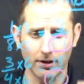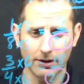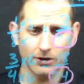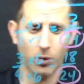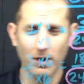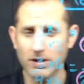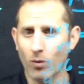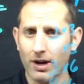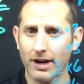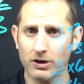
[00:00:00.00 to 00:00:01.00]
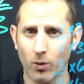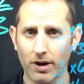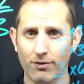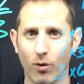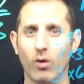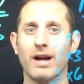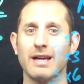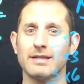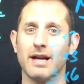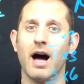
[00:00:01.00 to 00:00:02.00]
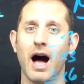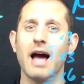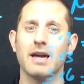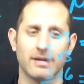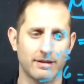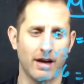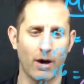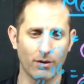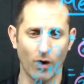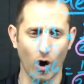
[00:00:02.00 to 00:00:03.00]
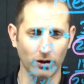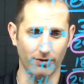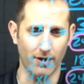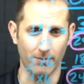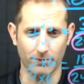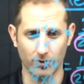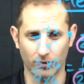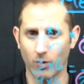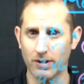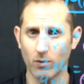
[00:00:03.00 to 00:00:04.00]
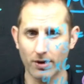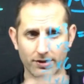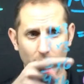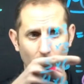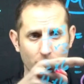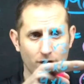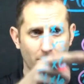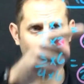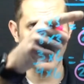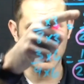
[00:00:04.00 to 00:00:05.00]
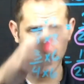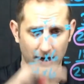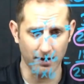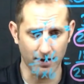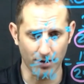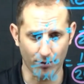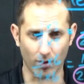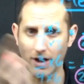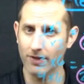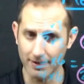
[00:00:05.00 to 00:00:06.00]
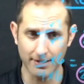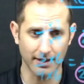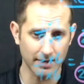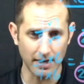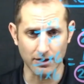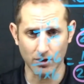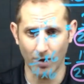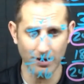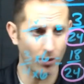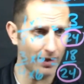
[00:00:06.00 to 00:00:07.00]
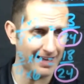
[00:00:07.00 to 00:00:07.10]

21 out of 24 is the highest out of all of them. So 21 is a larger number than 18, then 3, then 16. So I know that